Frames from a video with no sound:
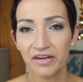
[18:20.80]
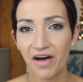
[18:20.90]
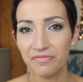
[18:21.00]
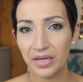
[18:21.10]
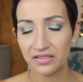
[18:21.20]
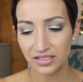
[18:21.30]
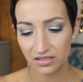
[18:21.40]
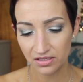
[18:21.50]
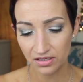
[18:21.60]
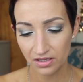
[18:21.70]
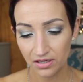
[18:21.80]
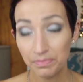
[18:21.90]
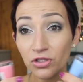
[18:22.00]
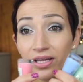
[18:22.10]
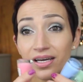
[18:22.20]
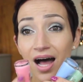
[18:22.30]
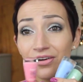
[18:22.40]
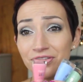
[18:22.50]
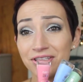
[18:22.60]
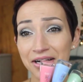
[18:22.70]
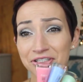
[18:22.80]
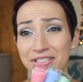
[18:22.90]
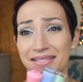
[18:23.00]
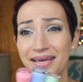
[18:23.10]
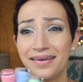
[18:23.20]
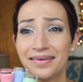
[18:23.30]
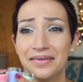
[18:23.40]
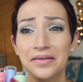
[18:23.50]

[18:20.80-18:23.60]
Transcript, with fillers: five minutes. But look at the colors, they're just like,